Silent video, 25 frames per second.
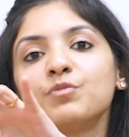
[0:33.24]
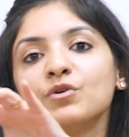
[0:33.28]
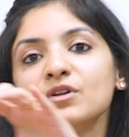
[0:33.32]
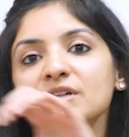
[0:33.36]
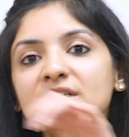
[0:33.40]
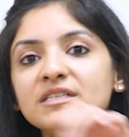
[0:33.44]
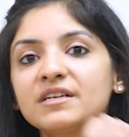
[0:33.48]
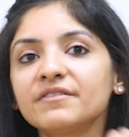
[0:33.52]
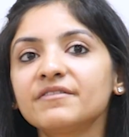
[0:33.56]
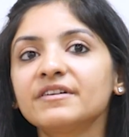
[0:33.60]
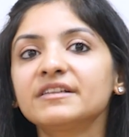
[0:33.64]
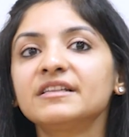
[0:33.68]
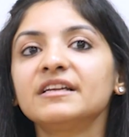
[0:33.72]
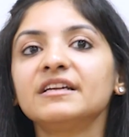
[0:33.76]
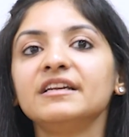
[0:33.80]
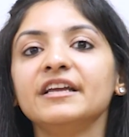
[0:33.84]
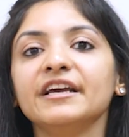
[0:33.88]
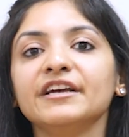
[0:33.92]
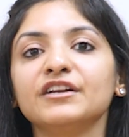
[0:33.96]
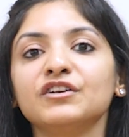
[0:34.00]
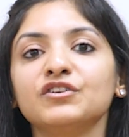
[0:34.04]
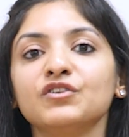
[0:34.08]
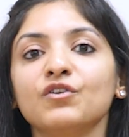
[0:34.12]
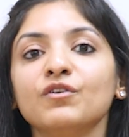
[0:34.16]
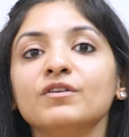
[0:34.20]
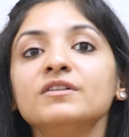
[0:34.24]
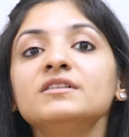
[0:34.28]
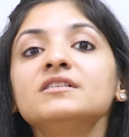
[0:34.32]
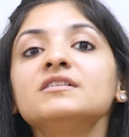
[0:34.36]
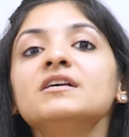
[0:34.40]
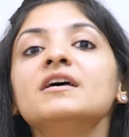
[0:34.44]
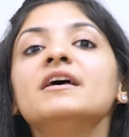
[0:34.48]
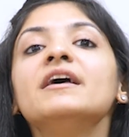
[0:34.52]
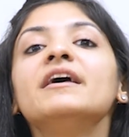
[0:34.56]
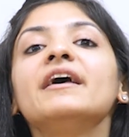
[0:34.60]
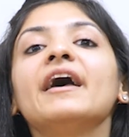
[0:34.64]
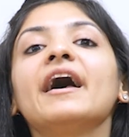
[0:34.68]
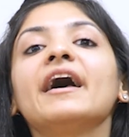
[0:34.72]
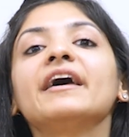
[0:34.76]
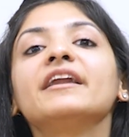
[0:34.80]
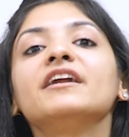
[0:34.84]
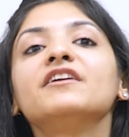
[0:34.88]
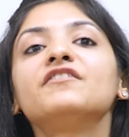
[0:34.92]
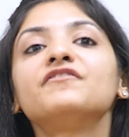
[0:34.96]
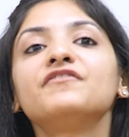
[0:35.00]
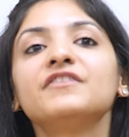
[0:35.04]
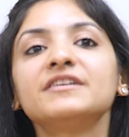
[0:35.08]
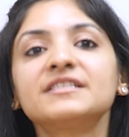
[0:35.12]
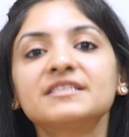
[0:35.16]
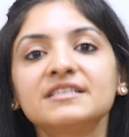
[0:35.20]
pulls away the electrons and it
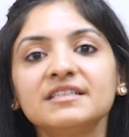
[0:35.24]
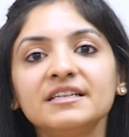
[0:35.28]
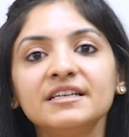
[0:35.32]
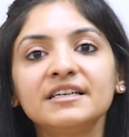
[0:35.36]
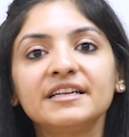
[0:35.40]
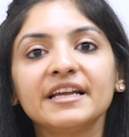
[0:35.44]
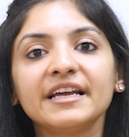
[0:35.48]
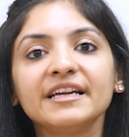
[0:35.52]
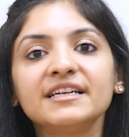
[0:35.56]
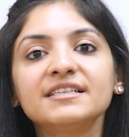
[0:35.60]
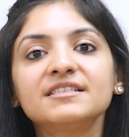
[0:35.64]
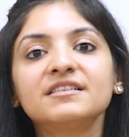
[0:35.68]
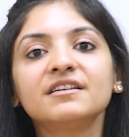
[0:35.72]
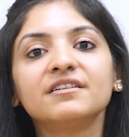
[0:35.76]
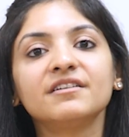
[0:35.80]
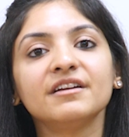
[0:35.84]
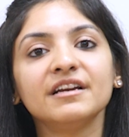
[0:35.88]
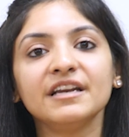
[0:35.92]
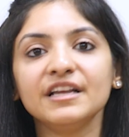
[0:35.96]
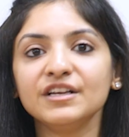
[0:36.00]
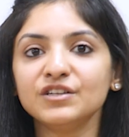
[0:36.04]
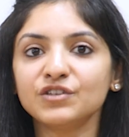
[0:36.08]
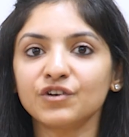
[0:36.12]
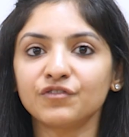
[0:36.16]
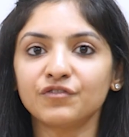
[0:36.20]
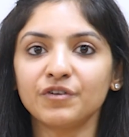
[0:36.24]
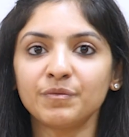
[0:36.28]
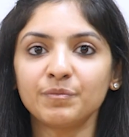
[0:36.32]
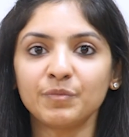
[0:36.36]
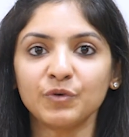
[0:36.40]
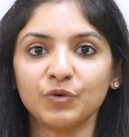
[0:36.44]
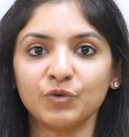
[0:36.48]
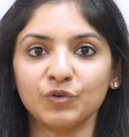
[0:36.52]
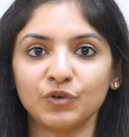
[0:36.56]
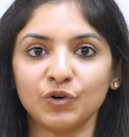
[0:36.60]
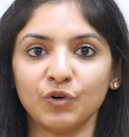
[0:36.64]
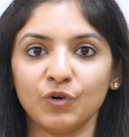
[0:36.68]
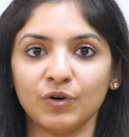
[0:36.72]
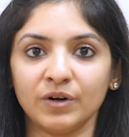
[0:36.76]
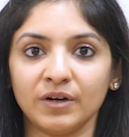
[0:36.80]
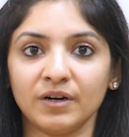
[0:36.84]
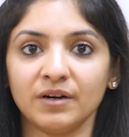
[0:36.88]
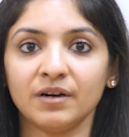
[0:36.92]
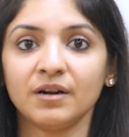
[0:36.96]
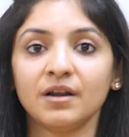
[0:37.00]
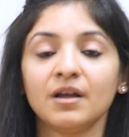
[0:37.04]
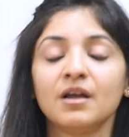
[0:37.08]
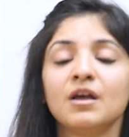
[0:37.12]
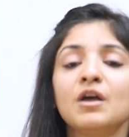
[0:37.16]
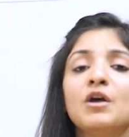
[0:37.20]
facilitates the release of a proton.
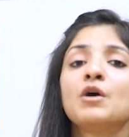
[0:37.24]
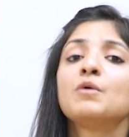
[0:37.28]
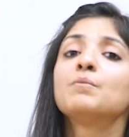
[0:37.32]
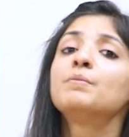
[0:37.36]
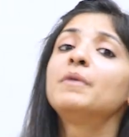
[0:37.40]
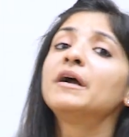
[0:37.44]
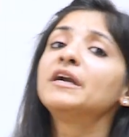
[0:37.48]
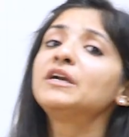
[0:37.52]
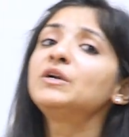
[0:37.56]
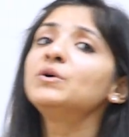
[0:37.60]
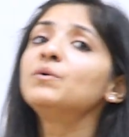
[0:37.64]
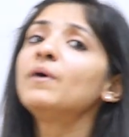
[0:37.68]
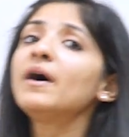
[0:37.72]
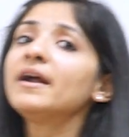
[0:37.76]
But to